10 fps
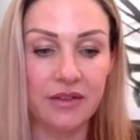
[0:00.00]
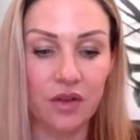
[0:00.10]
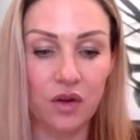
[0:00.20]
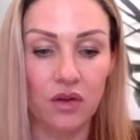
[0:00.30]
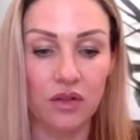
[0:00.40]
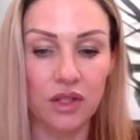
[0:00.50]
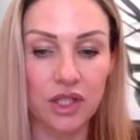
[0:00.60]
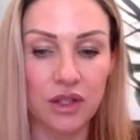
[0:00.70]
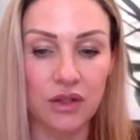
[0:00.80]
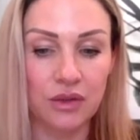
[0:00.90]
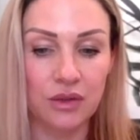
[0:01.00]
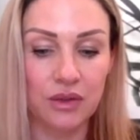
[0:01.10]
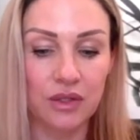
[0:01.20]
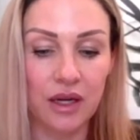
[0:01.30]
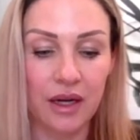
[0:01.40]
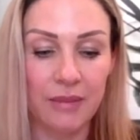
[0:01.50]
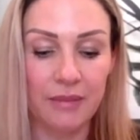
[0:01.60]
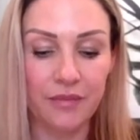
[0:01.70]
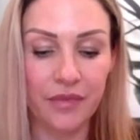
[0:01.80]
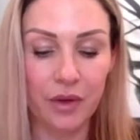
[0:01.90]
difficult to
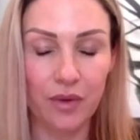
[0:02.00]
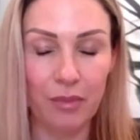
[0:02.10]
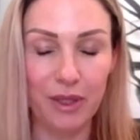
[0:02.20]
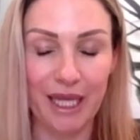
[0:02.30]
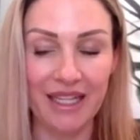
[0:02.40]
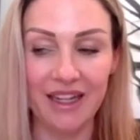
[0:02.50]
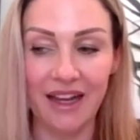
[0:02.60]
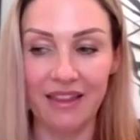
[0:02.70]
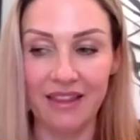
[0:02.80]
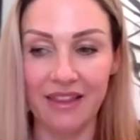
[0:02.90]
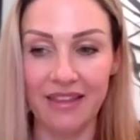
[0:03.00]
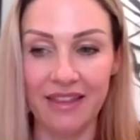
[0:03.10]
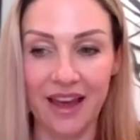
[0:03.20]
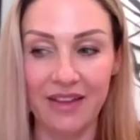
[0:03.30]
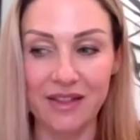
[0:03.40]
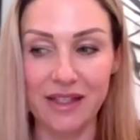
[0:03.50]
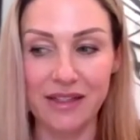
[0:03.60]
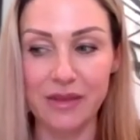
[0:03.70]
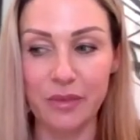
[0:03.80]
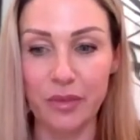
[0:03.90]
replicate. And I think that gives
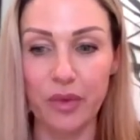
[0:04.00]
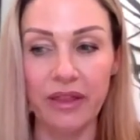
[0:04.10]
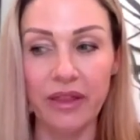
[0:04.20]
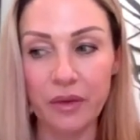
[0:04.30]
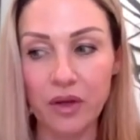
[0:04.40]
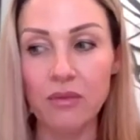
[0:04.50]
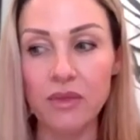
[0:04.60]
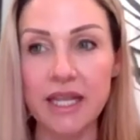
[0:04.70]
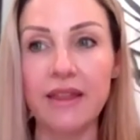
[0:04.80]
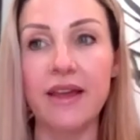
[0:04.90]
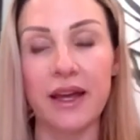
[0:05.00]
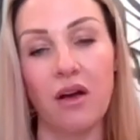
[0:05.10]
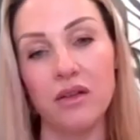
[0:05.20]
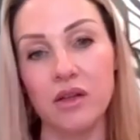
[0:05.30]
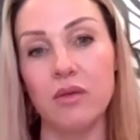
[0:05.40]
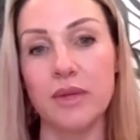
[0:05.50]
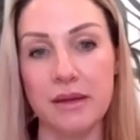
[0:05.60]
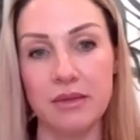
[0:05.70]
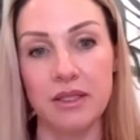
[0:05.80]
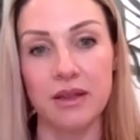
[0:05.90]
us some breathing room to then also be
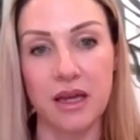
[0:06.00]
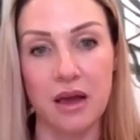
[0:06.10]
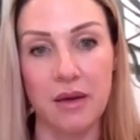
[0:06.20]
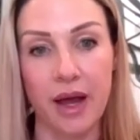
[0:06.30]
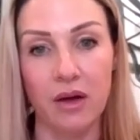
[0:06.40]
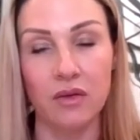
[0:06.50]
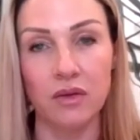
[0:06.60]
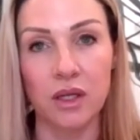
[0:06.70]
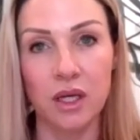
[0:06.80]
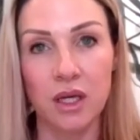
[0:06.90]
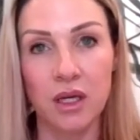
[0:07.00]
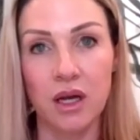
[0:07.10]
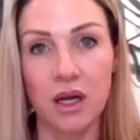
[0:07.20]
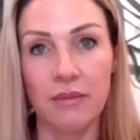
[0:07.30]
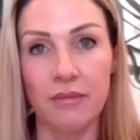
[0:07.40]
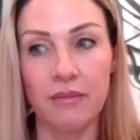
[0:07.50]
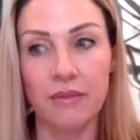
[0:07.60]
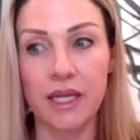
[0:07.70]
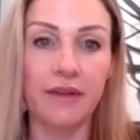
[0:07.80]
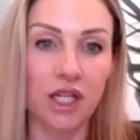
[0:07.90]
able to think about
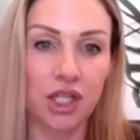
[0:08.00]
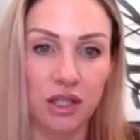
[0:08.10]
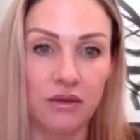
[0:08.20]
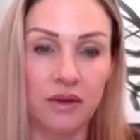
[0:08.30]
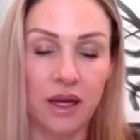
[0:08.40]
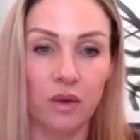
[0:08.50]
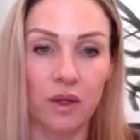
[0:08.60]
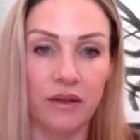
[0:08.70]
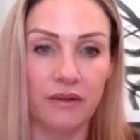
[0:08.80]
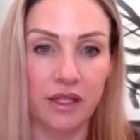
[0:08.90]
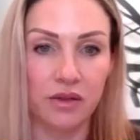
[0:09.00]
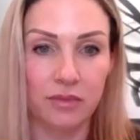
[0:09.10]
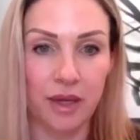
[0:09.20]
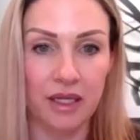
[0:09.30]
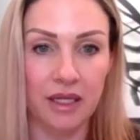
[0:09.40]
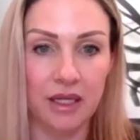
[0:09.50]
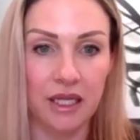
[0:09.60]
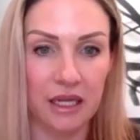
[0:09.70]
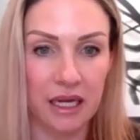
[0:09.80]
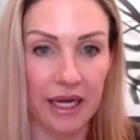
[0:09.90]
innovation and what advisors might
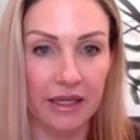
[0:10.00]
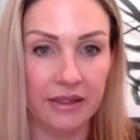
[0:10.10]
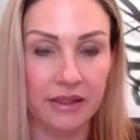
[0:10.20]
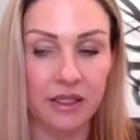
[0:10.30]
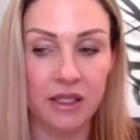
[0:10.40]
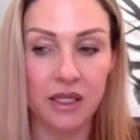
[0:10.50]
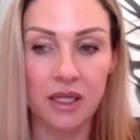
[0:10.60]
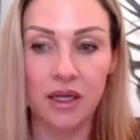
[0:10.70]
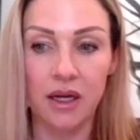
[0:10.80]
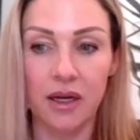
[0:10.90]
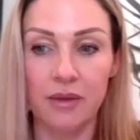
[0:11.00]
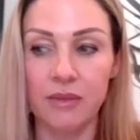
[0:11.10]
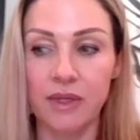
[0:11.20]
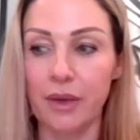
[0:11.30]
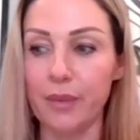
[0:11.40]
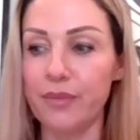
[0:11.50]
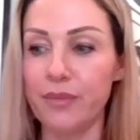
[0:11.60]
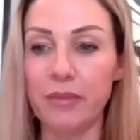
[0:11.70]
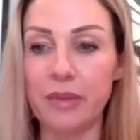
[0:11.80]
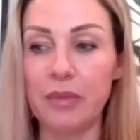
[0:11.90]
need next.
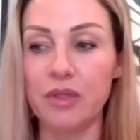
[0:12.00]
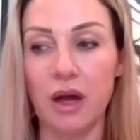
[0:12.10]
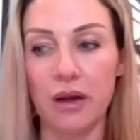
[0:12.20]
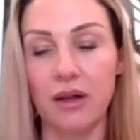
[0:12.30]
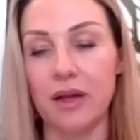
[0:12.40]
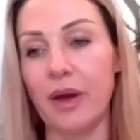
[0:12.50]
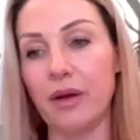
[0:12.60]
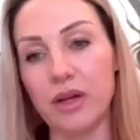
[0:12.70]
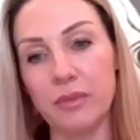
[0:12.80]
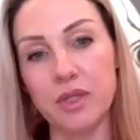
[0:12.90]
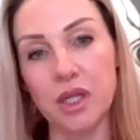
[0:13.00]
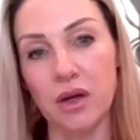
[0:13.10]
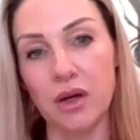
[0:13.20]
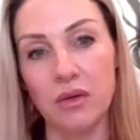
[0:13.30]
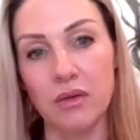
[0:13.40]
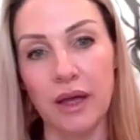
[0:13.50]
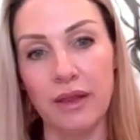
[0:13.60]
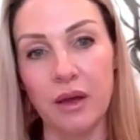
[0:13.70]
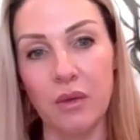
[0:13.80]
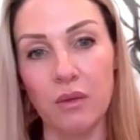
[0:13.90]
People talk a lot about crypto. I
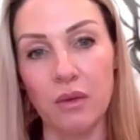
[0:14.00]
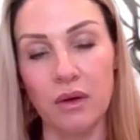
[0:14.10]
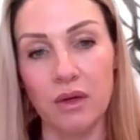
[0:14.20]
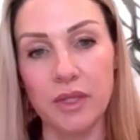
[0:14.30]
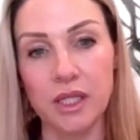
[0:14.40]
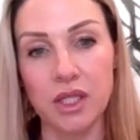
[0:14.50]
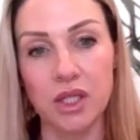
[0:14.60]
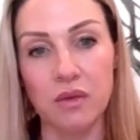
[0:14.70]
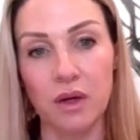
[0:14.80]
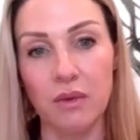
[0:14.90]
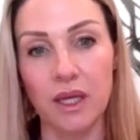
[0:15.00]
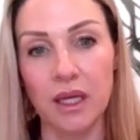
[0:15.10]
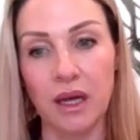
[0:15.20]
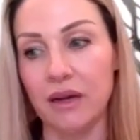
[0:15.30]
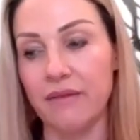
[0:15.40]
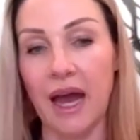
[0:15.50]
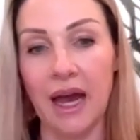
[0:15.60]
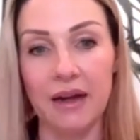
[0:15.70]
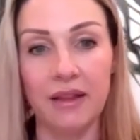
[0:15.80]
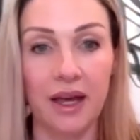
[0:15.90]
think we're in a position where we can kind of
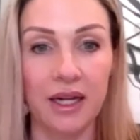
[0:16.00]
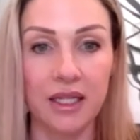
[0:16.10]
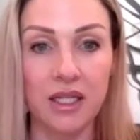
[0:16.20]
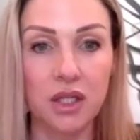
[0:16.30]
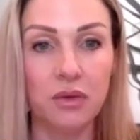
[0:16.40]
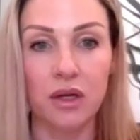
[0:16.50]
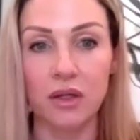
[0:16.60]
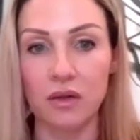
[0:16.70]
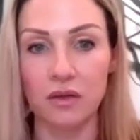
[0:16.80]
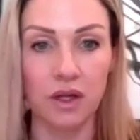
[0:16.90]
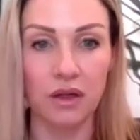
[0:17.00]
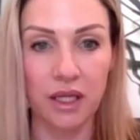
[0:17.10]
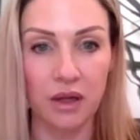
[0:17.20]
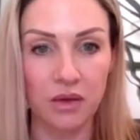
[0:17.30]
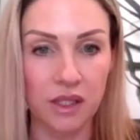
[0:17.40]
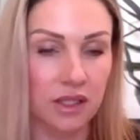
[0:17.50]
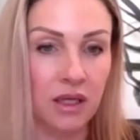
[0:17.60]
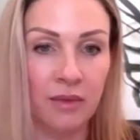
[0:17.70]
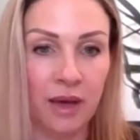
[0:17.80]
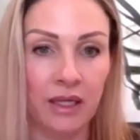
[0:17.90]
add that into our overall
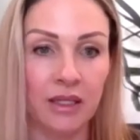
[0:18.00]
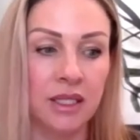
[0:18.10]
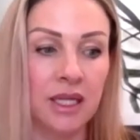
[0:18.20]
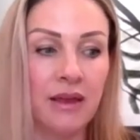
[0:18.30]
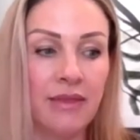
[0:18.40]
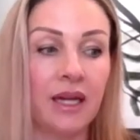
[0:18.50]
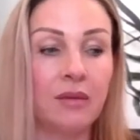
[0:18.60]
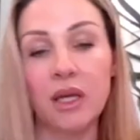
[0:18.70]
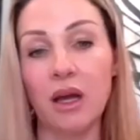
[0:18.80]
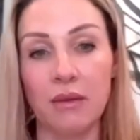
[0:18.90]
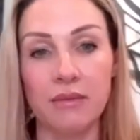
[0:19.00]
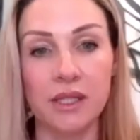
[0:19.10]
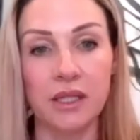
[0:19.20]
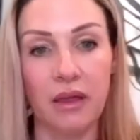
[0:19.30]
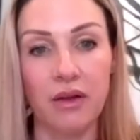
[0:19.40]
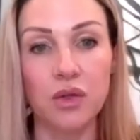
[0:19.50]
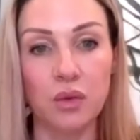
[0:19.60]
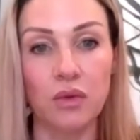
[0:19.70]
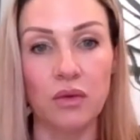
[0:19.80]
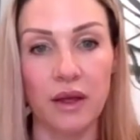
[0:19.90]
ecosystem, and then it becomes another
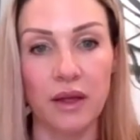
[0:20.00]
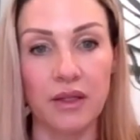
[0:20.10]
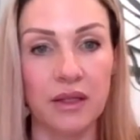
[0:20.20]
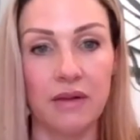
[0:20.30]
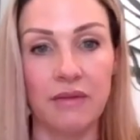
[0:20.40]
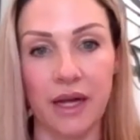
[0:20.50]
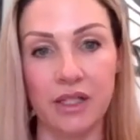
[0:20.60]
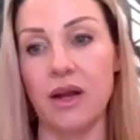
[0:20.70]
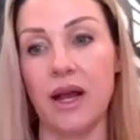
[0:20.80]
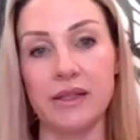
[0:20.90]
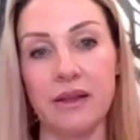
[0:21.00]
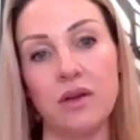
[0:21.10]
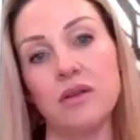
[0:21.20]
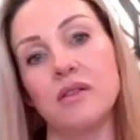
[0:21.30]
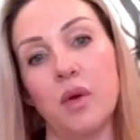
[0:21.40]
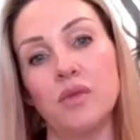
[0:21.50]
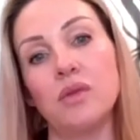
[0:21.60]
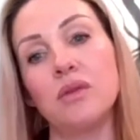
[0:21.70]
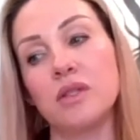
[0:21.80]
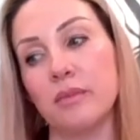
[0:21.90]
tool that the advisor has at their
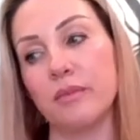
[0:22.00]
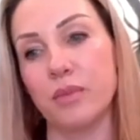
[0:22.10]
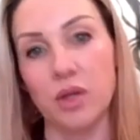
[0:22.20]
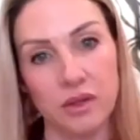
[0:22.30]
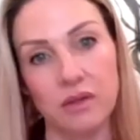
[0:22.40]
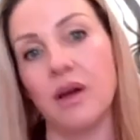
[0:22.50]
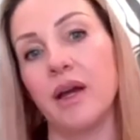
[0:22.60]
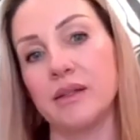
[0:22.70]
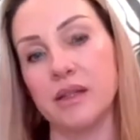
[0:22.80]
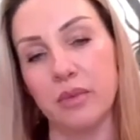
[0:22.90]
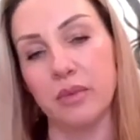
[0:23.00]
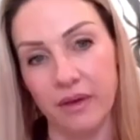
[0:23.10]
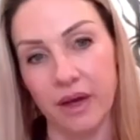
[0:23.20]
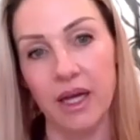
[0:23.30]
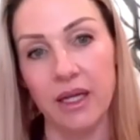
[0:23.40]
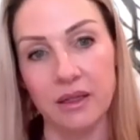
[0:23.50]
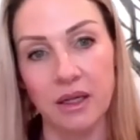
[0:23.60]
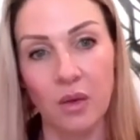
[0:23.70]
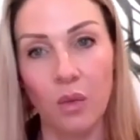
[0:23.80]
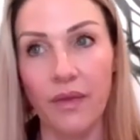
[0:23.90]
disposal to personalize and provide
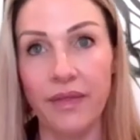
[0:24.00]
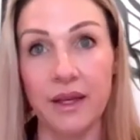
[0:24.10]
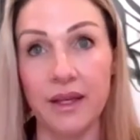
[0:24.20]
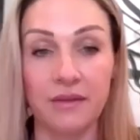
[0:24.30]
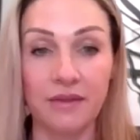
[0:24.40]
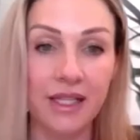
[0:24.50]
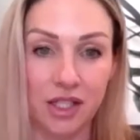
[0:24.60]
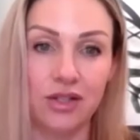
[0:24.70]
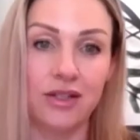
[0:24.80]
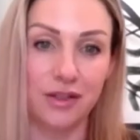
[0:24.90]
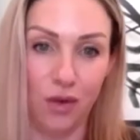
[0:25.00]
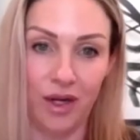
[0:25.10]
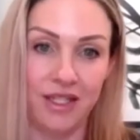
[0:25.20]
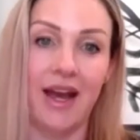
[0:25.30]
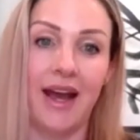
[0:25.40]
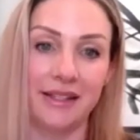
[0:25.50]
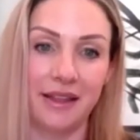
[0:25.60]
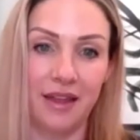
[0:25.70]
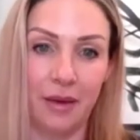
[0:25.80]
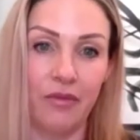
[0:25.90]
what the investor is going to ask
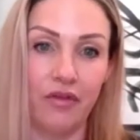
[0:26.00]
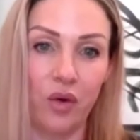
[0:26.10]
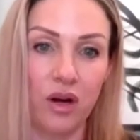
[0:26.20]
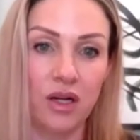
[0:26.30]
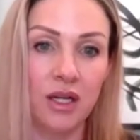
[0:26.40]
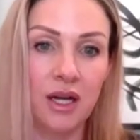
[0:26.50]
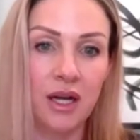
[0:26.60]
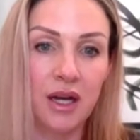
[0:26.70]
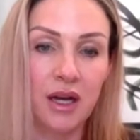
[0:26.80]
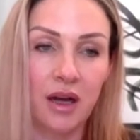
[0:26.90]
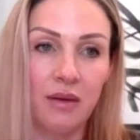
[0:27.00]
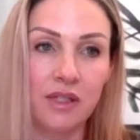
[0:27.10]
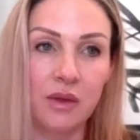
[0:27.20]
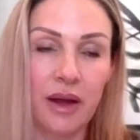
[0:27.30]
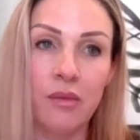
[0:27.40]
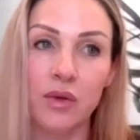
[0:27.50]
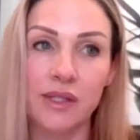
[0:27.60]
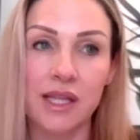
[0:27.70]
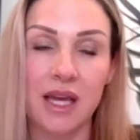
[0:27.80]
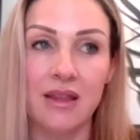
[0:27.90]
them for. So I
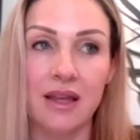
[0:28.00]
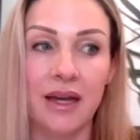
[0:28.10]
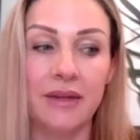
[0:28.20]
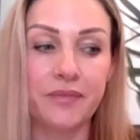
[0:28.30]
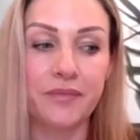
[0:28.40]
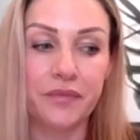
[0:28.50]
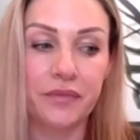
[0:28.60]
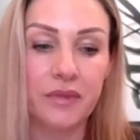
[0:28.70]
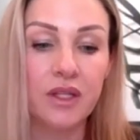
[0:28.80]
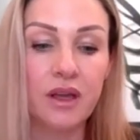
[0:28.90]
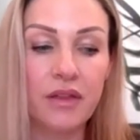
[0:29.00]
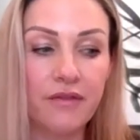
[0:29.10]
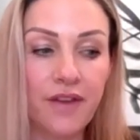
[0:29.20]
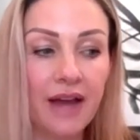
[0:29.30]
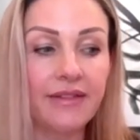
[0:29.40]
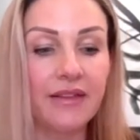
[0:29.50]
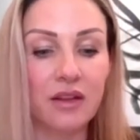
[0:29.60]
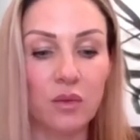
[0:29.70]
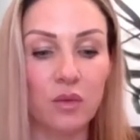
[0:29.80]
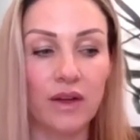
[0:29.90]
almost think that the fact
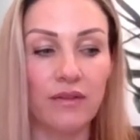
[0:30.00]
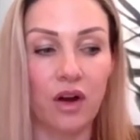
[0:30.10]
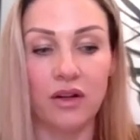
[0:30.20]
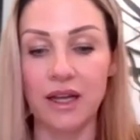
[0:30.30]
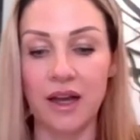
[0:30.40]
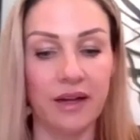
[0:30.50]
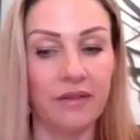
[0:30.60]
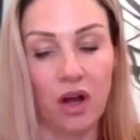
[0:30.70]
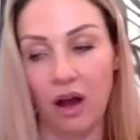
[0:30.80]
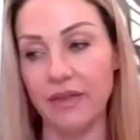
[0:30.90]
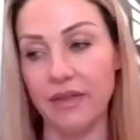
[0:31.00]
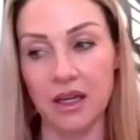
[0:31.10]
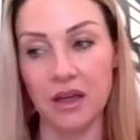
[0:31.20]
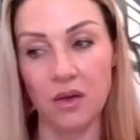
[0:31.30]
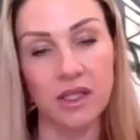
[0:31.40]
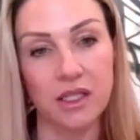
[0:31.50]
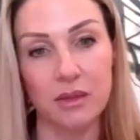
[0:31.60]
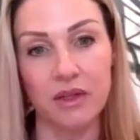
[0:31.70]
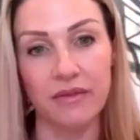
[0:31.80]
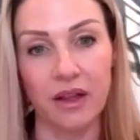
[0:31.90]
that we've already kind of got the
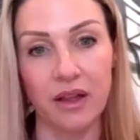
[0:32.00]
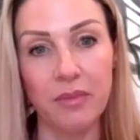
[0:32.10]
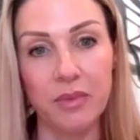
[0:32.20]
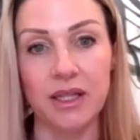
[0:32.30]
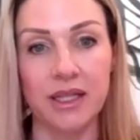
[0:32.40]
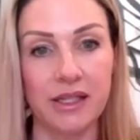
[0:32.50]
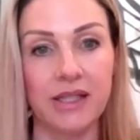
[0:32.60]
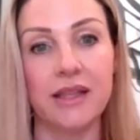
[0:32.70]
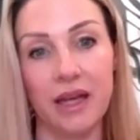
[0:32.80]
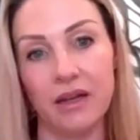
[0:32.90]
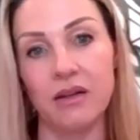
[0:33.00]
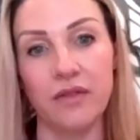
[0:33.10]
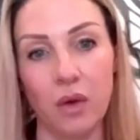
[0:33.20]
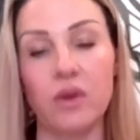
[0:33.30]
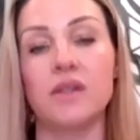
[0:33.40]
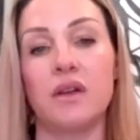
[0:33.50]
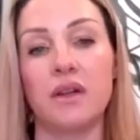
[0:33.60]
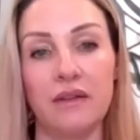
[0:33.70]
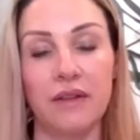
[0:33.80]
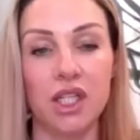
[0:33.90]
ecosystem developed lets us then focus on
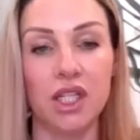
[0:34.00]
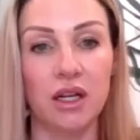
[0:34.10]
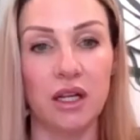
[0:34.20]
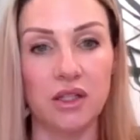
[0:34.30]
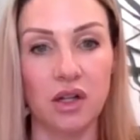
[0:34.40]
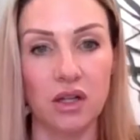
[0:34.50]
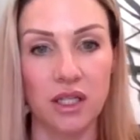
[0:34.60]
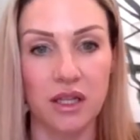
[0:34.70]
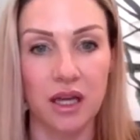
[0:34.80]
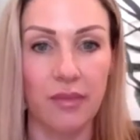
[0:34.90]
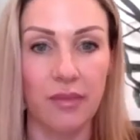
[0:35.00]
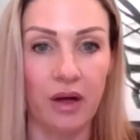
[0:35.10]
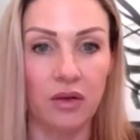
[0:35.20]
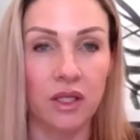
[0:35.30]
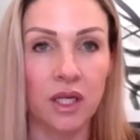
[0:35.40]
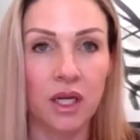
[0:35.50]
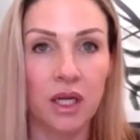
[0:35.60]
innovation and start to think about